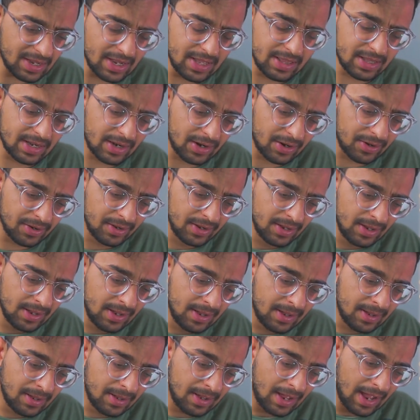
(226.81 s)
And then I
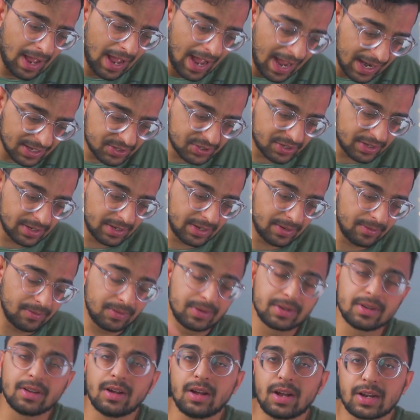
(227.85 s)

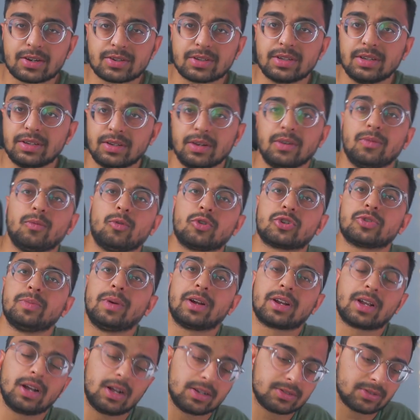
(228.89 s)
actually, I actually did wash
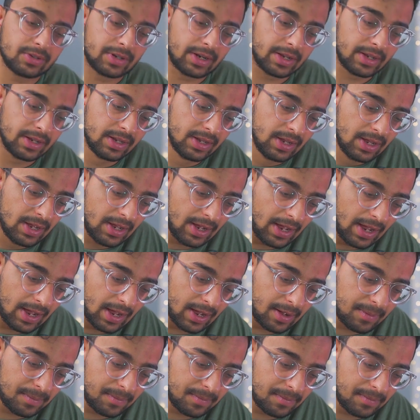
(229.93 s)
my car today.
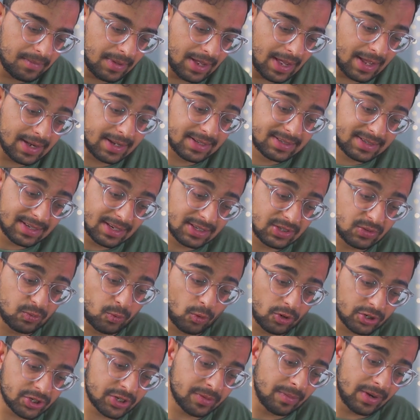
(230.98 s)
Um, and it
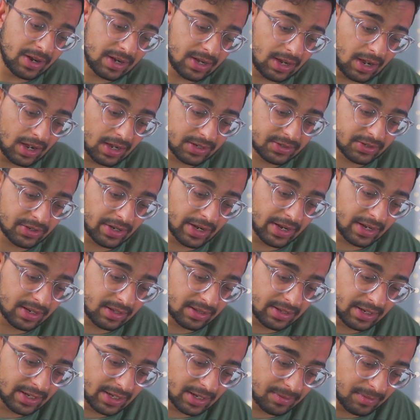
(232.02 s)
says, washed my car today.
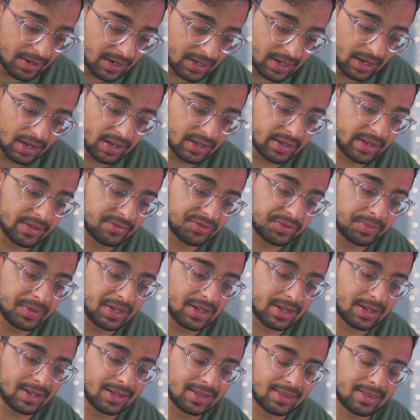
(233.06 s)
Cleaning my car gives
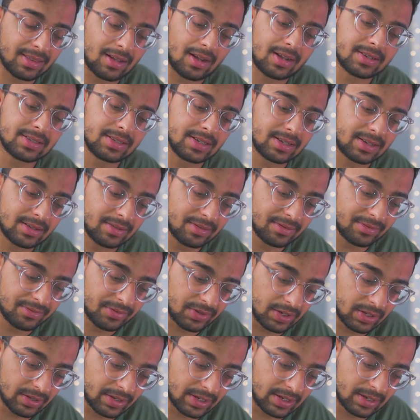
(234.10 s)
me a cathartic
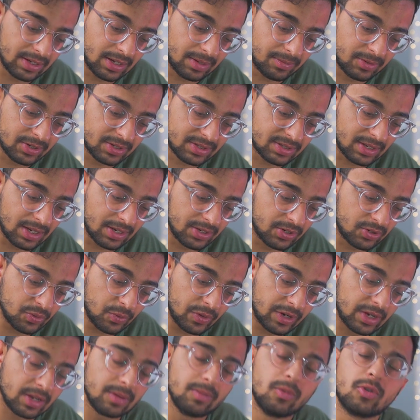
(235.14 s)
feeling. I'm gonna start
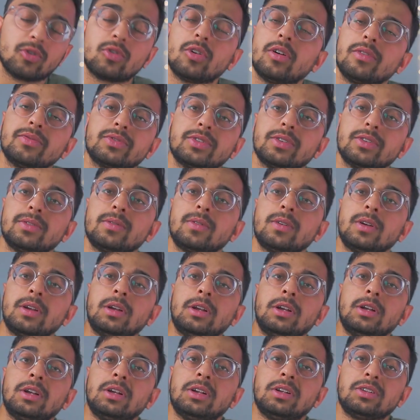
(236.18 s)
doing it more often.
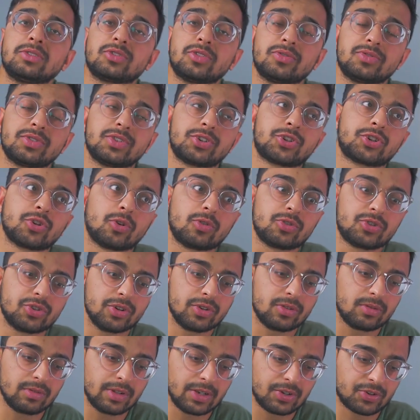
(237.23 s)
So it's a short
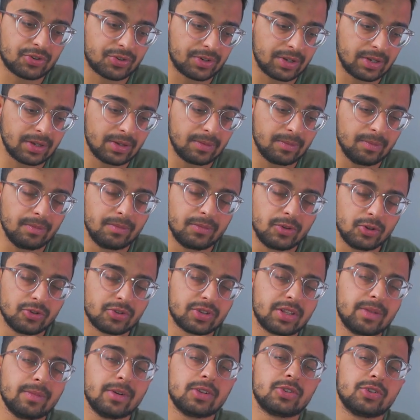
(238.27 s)
journal entry.
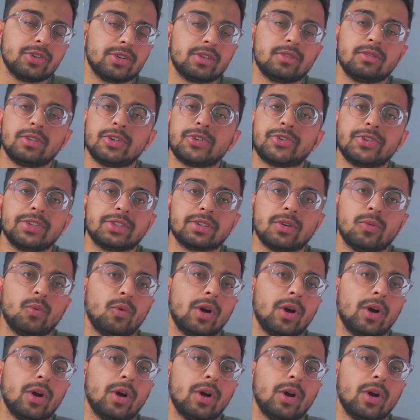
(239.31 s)
Usually my journal entries are